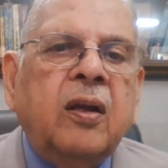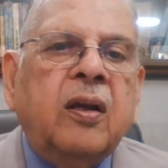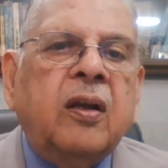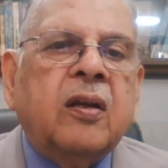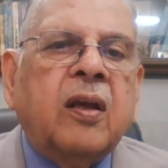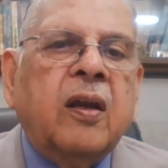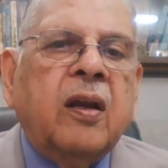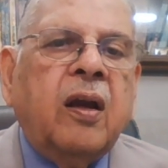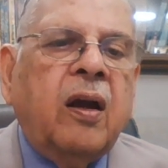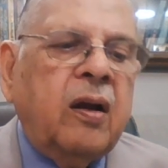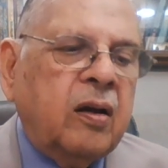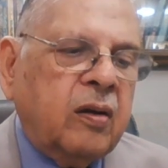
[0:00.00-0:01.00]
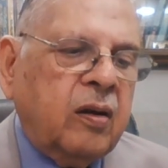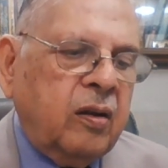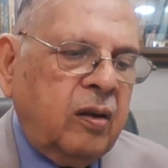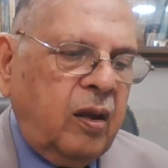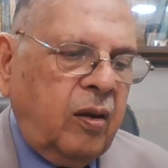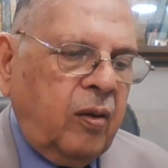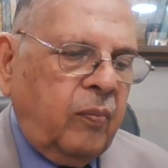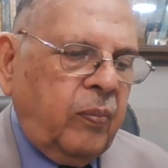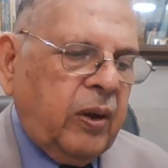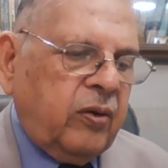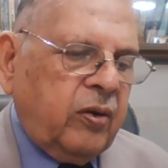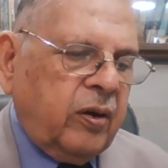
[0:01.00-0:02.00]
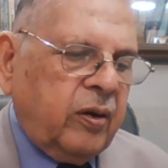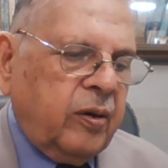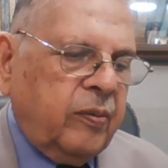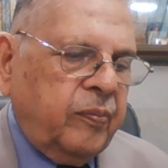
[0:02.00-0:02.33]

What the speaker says: it can hurt the patient.